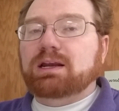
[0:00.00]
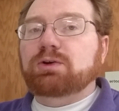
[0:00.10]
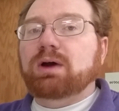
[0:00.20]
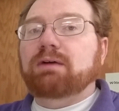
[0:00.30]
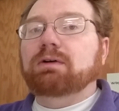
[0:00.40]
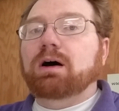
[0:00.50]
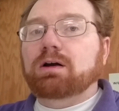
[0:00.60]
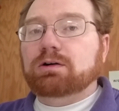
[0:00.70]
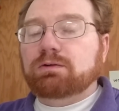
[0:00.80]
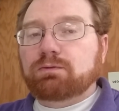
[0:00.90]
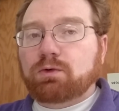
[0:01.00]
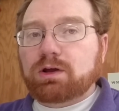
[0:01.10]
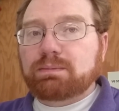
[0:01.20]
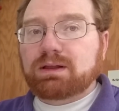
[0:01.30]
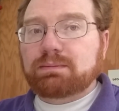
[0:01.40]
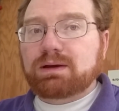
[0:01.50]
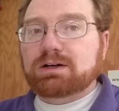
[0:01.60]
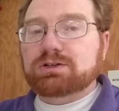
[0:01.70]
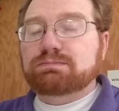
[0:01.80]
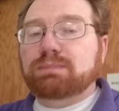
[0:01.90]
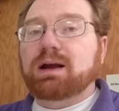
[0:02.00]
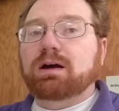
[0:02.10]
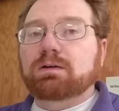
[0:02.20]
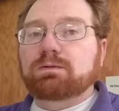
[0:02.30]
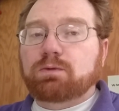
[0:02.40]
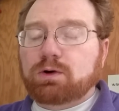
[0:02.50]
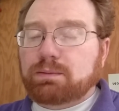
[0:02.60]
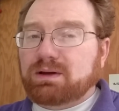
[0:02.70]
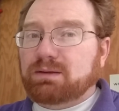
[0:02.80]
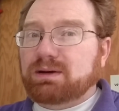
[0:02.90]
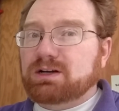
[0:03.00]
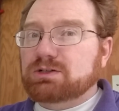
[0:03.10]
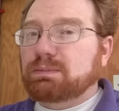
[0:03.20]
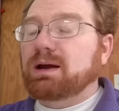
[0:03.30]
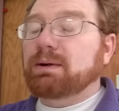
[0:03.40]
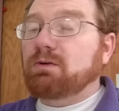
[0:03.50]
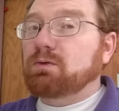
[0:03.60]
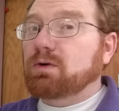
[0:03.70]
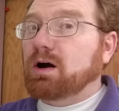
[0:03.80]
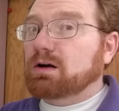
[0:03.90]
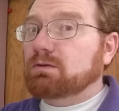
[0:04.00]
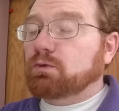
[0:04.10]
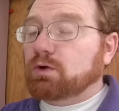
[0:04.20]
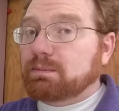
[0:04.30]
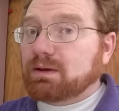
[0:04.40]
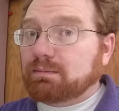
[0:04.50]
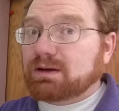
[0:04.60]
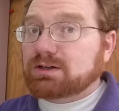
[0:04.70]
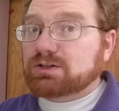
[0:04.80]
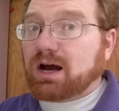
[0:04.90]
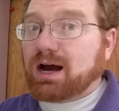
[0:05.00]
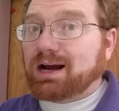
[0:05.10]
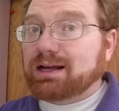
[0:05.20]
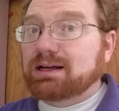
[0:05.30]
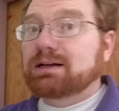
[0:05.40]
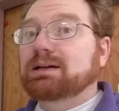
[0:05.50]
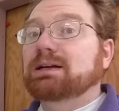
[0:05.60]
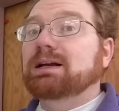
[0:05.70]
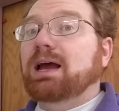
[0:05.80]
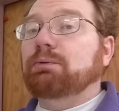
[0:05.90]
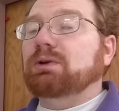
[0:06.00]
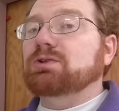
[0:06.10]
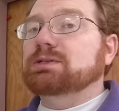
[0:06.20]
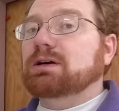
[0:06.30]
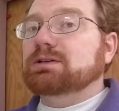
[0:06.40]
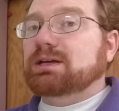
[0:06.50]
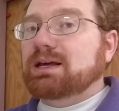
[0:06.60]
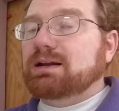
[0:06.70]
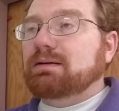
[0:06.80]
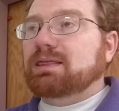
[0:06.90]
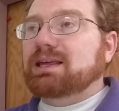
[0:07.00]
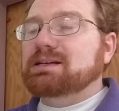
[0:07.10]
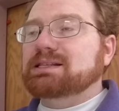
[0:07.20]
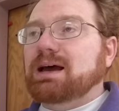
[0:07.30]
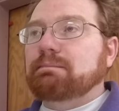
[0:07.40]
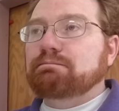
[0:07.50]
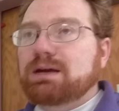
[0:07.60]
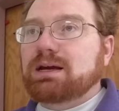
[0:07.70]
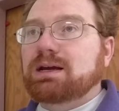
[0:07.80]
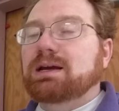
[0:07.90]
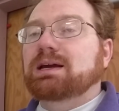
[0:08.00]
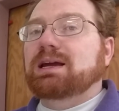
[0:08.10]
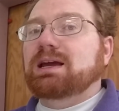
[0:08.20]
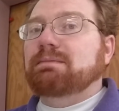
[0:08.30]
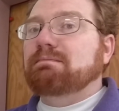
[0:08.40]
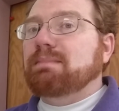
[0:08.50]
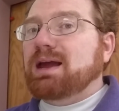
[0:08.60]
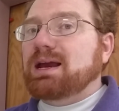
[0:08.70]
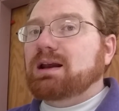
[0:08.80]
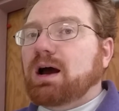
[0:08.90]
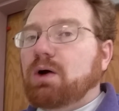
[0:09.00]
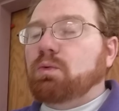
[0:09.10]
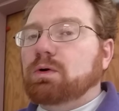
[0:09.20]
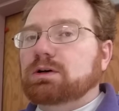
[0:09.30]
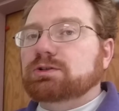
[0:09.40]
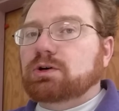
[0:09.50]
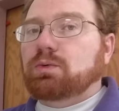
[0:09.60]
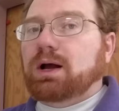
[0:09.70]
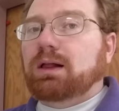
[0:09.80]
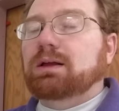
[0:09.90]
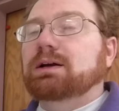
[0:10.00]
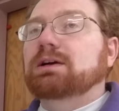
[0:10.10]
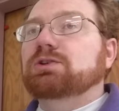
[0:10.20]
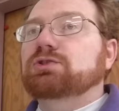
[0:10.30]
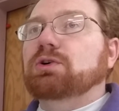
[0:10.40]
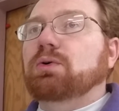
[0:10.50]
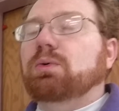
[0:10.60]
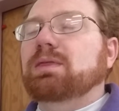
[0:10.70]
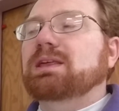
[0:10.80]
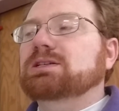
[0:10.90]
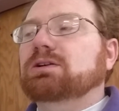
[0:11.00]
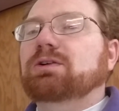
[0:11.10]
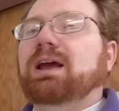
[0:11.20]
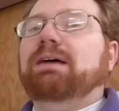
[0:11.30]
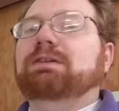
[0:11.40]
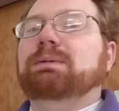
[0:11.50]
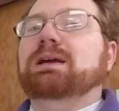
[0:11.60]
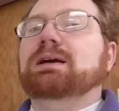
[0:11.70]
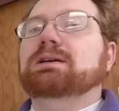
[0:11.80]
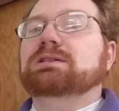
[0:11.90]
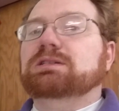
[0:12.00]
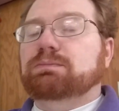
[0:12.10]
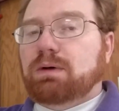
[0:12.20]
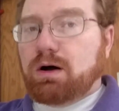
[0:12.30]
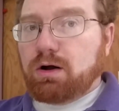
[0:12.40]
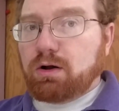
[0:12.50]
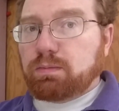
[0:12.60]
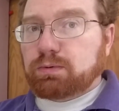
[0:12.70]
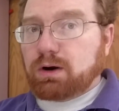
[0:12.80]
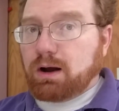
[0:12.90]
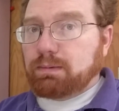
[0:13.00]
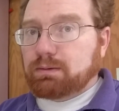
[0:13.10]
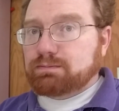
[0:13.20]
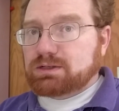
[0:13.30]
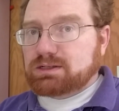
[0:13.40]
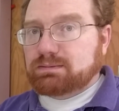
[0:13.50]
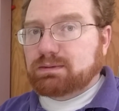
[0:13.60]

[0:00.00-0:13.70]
You have 140 millimeters by 140 millimeters by about 140 millimeters high. And when you start to get things that big, it may not work so well. So these are going to have to be small problems.